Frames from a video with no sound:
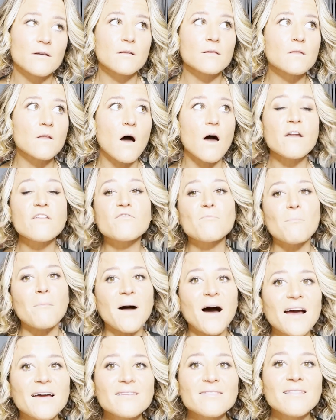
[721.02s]
lot of
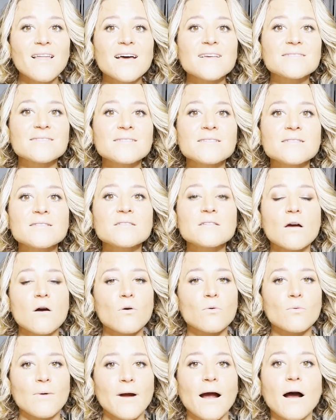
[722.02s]
my lessons
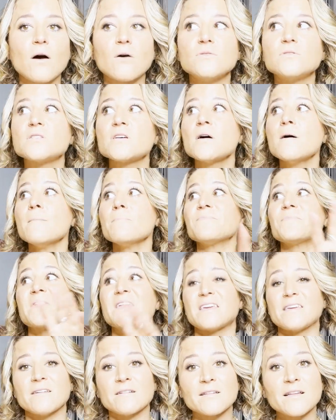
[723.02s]
around
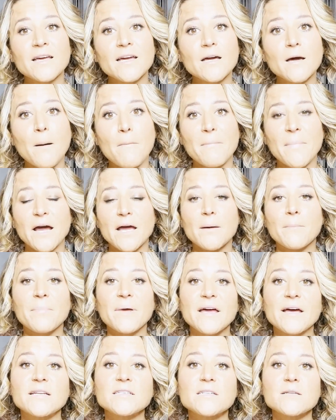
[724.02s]
healing my
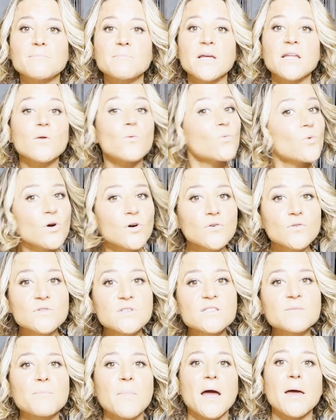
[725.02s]
abandonment
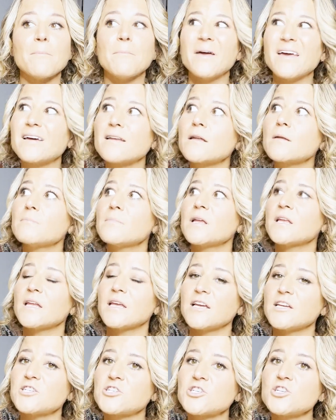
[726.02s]
wounds, my abandonment
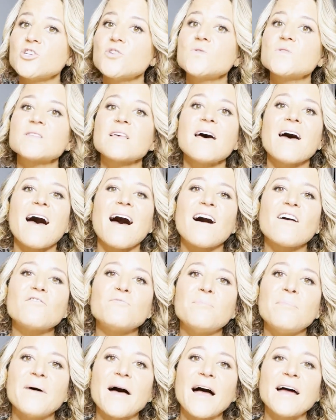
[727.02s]
issues,
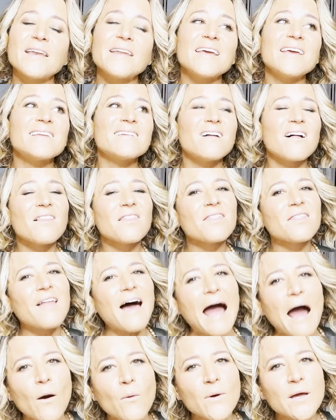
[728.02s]
have been in
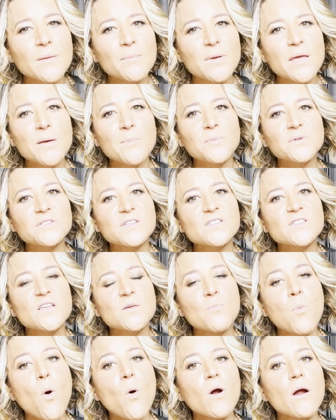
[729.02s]
allowing people to
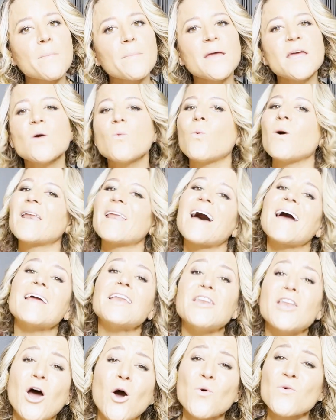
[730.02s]
support me when I
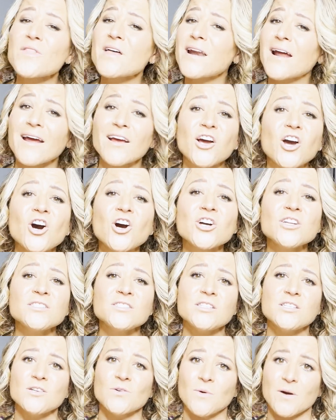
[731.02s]
know that I
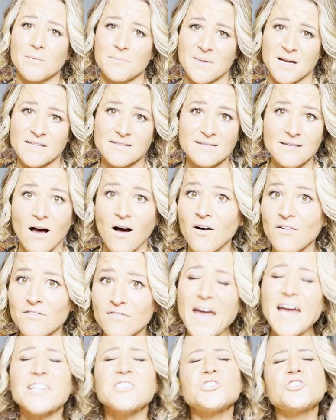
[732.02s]
could do it myself.
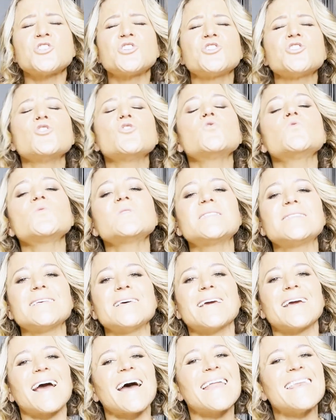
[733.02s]
And
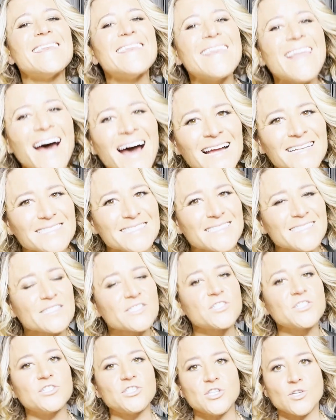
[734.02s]
choosing not
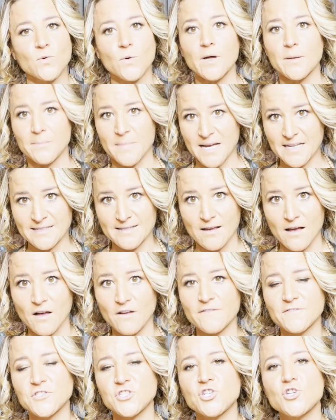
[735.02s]
to do it
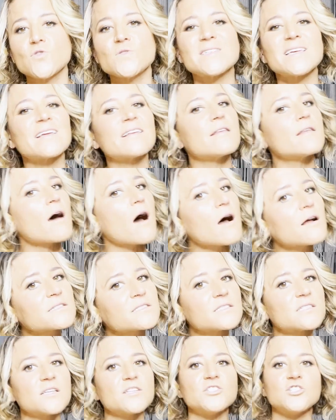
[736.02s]
myself, choosing
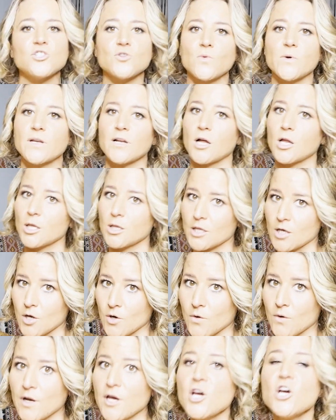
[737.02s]
not to do it
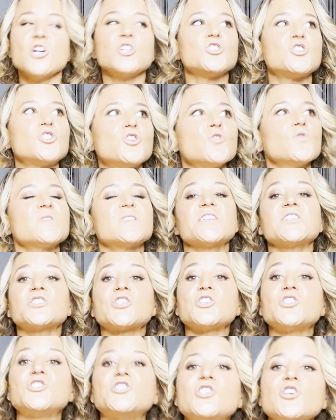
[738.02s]
alone, choosing
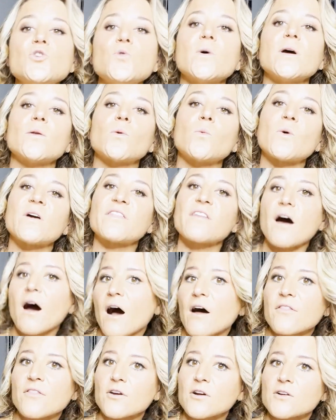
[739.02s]
to do it with
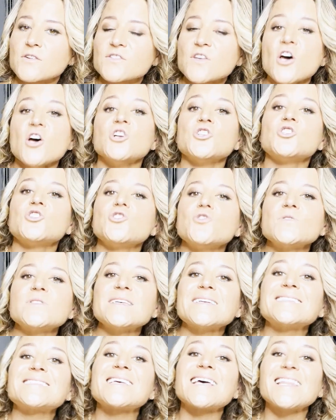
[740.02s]
others,
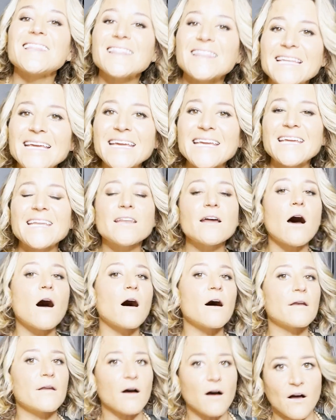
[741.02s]
choosing to lean
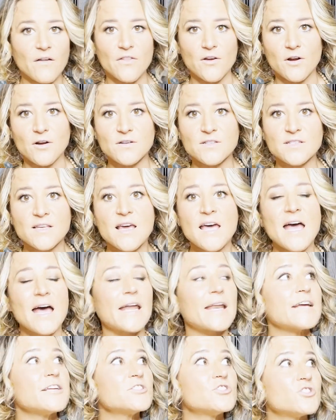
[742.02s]
on others.
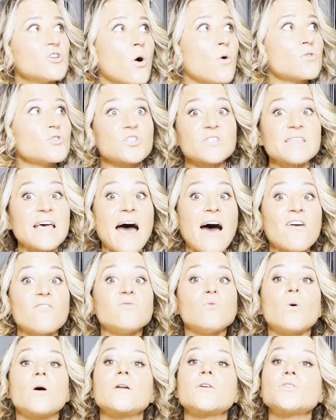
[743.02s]
And I don't just
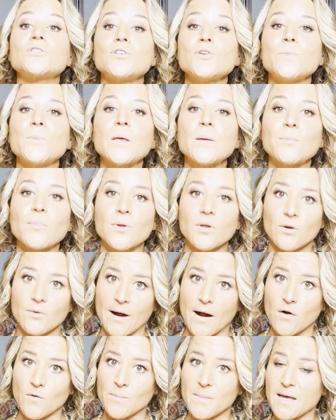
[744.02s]
have one or two people
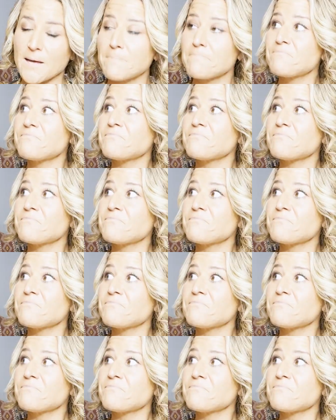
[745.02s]
around me.